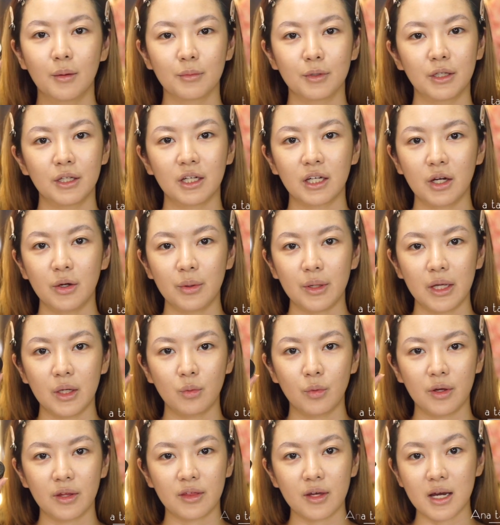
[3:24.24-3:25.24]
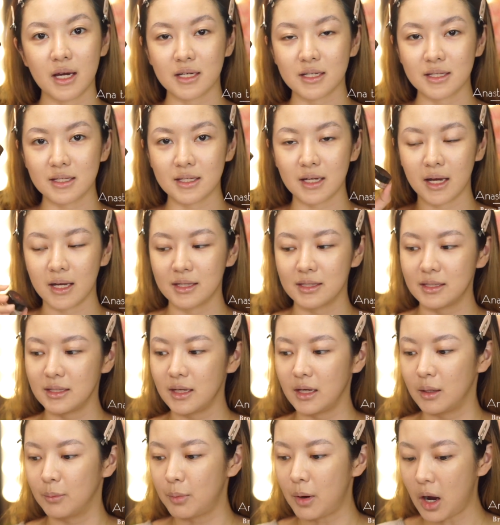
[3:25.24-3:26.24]
gonna go in with
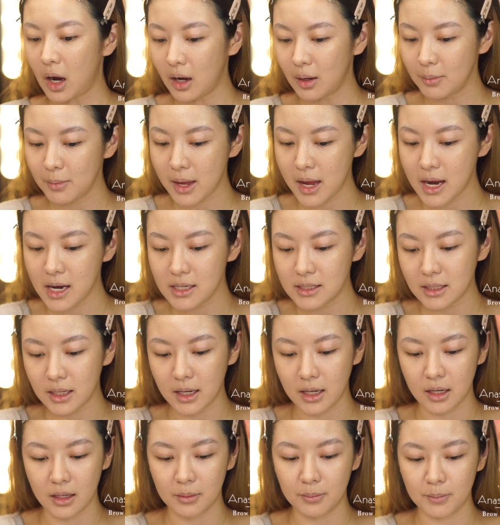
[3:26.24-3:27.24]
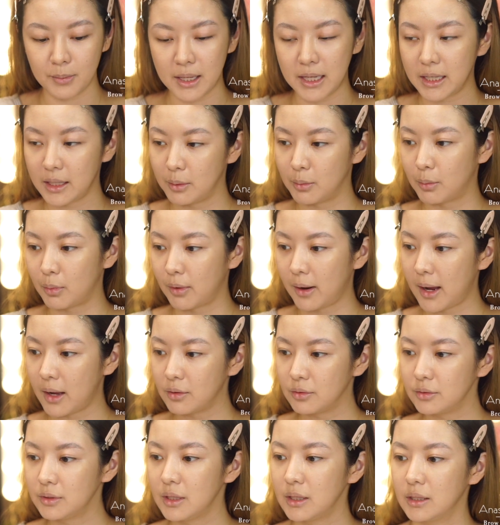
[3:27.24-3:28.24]
Anastasia Pomade in medium
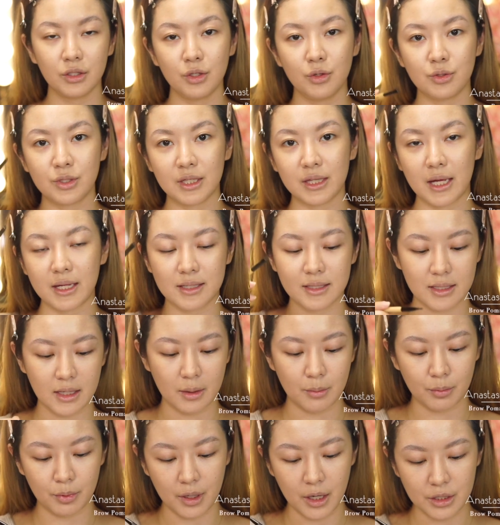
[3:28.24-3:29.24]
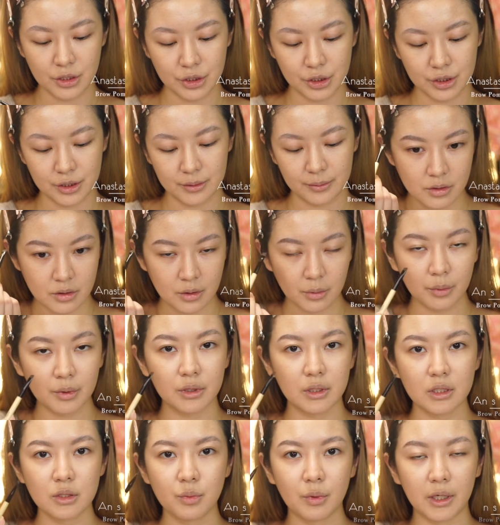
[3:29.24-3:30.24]
brown using that same brush. So
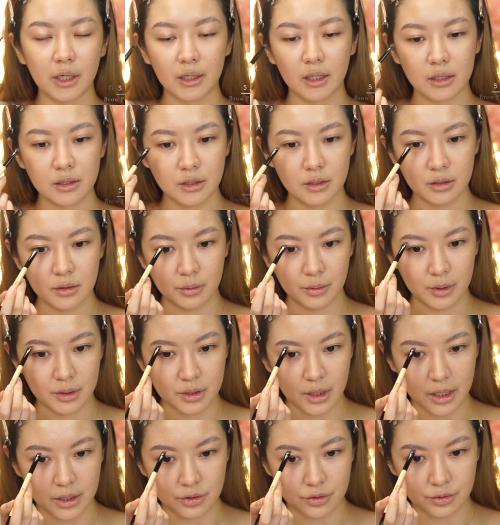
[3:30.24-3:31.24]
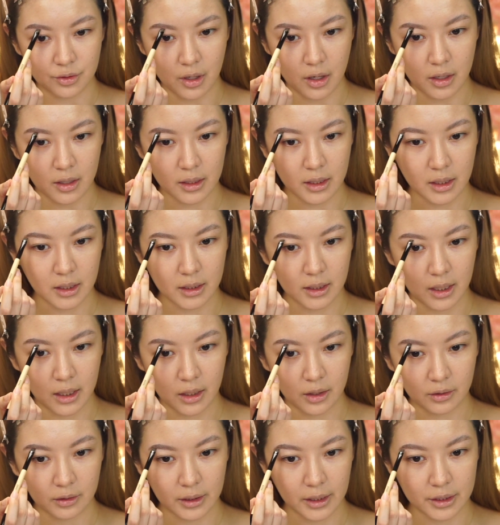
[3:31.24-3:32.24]
with this, what I like to do is I draw in
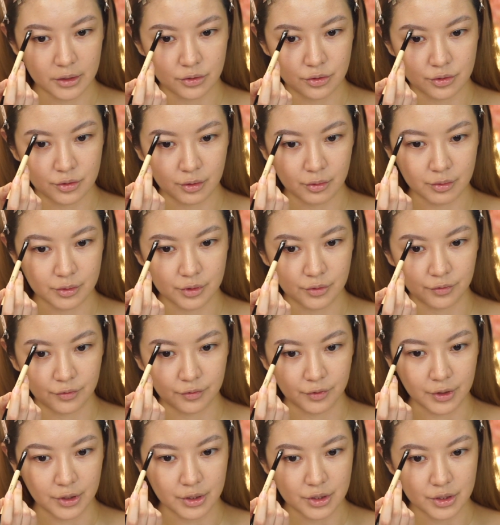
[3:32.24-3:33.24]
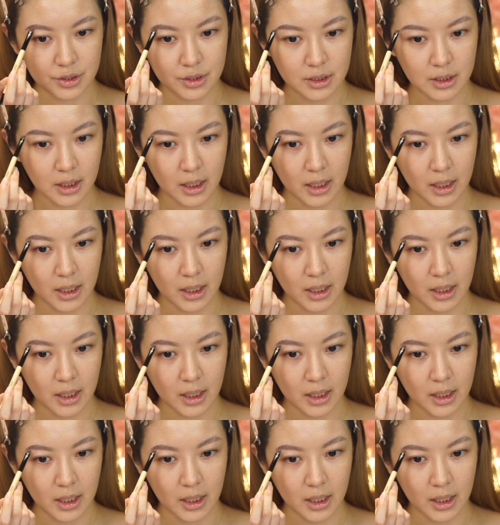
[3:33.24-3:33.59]
hair-like strokes first,